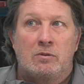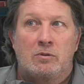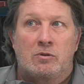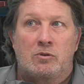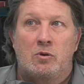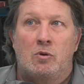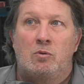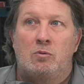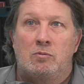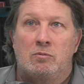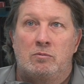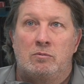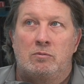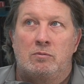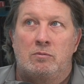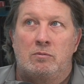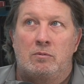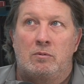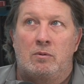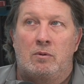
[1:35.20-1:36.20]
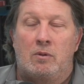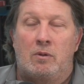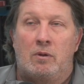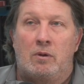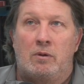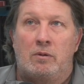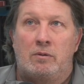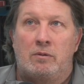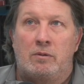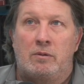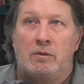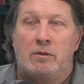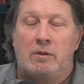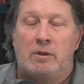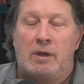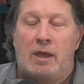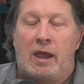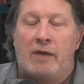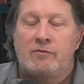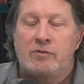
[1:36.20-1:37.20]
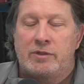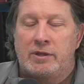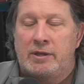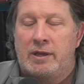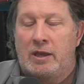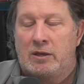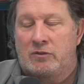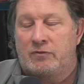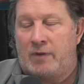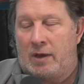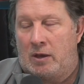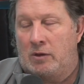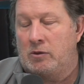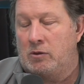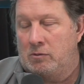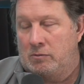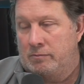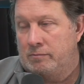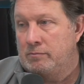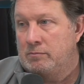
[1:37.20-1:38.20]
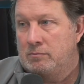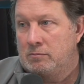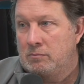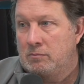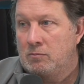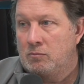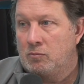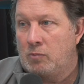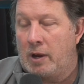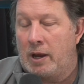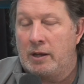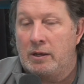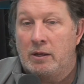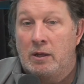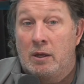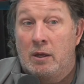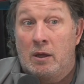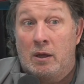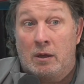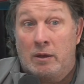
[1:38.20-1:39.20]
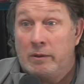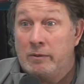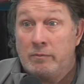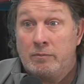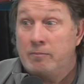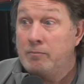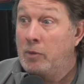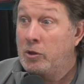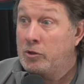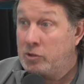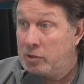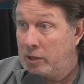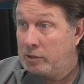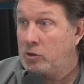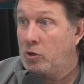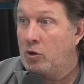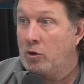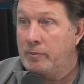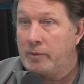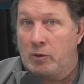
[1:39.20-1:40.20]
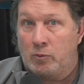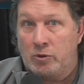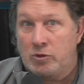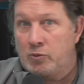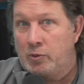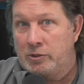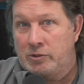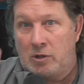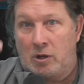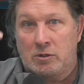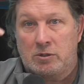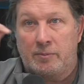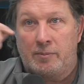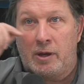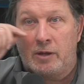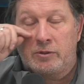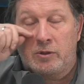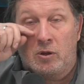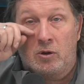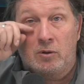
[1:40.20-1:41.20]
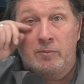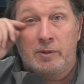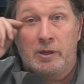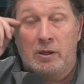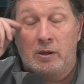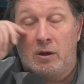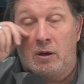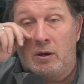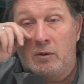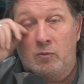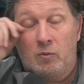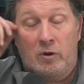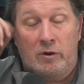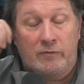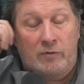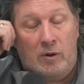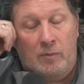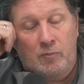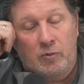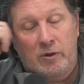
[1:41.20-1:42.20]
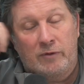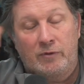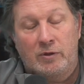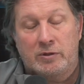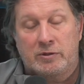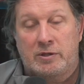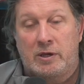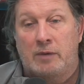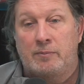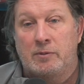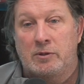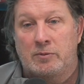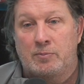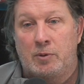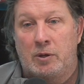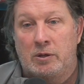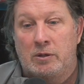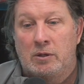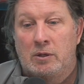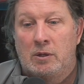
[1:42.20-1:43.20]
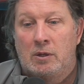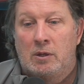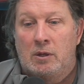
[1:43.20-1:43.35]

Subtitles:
So everything has value, right? Much like the ERMI, which we talked about the ERMI on one of our previous segments. But